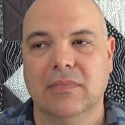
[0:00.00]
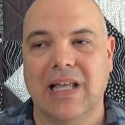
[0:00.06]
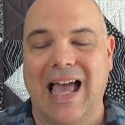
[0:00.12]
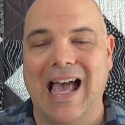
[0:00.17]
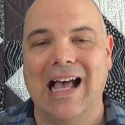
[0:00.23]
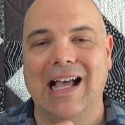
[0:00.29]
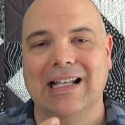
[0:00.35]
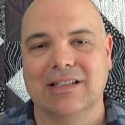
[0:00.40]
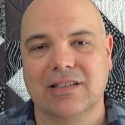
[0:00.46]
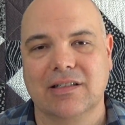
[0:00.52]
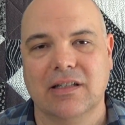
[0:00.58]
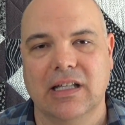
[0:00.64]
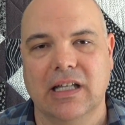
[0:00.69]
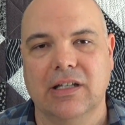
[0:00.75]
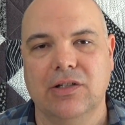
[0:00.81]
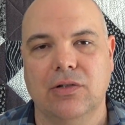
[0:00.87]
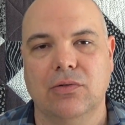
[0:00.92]
ask
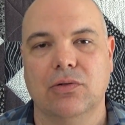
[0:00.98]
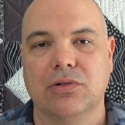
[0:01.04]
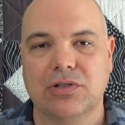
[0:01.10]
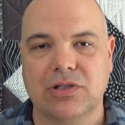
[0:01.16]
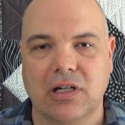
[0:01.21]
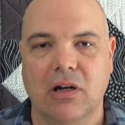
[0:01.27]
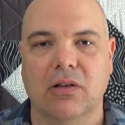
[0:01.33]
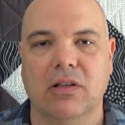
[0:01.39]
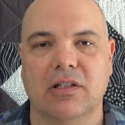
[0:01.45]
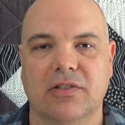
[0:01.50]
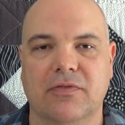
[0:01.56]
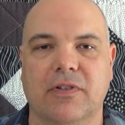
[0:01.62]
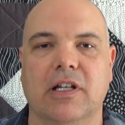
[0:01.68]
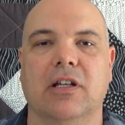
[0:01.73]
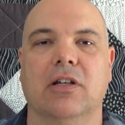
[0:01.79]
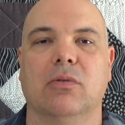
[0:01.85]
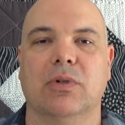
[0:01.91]
that you share this
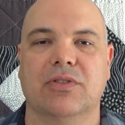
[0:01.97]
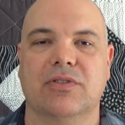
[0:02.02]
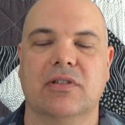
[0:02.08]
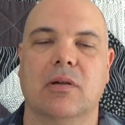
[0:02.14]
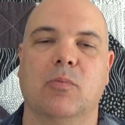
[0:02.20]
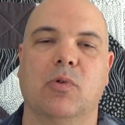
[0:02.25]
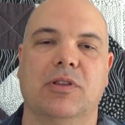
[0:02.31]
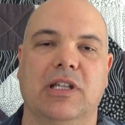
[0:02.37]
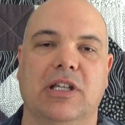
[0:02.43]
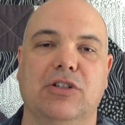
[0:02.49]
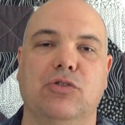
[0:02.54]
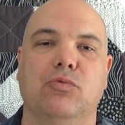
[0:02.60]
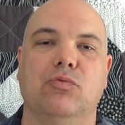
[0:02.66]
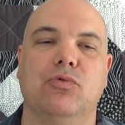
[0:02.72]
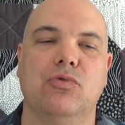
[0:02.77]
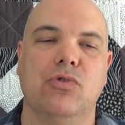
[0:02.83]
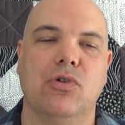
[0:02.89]
video with someone that you
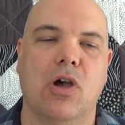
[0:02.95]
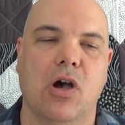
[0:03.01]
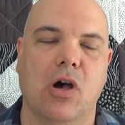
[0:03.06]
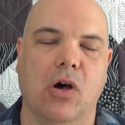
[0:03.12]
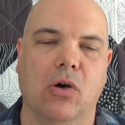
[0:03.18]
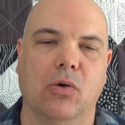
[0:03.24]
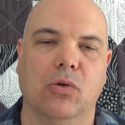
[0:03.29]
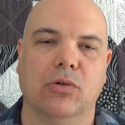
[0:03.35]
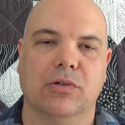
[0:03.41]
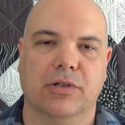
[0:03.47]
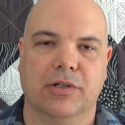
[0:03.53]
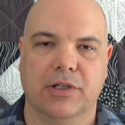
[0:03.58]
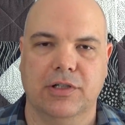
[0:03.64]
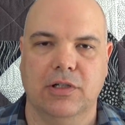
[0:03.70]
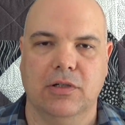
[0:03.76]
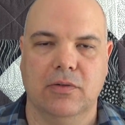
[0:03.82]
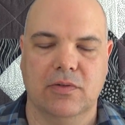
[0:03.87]
know
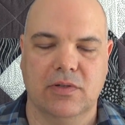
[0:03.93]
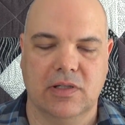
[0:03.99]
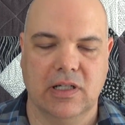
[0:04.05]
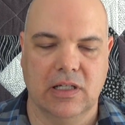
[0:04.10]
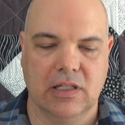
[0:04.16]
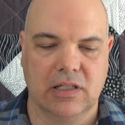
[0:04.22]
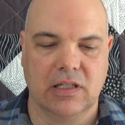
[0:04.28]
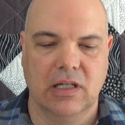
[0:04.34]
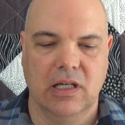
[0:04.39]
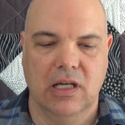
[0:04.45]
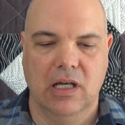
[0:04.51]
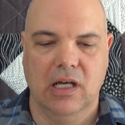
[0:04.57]
could use this.